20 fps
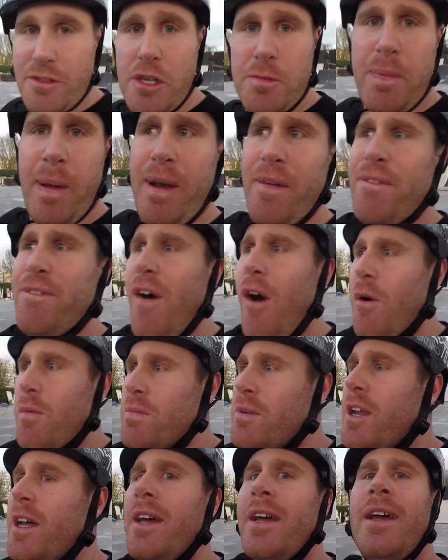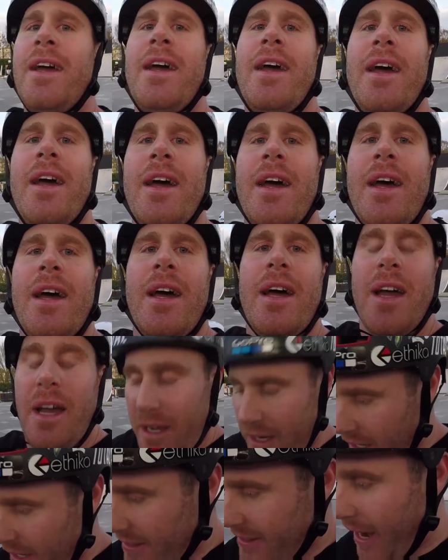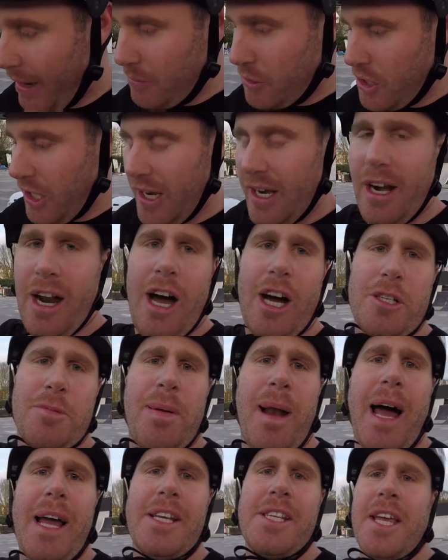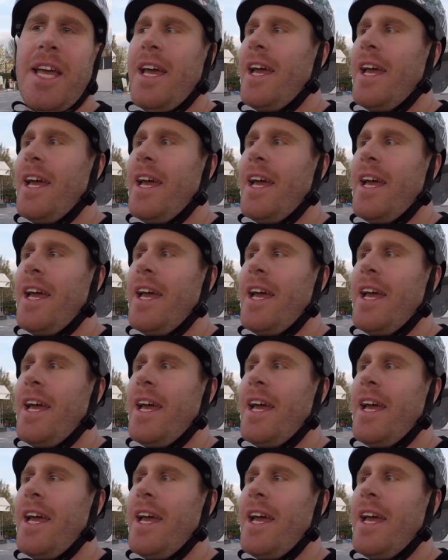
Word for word: just been informed that I'm still in last place.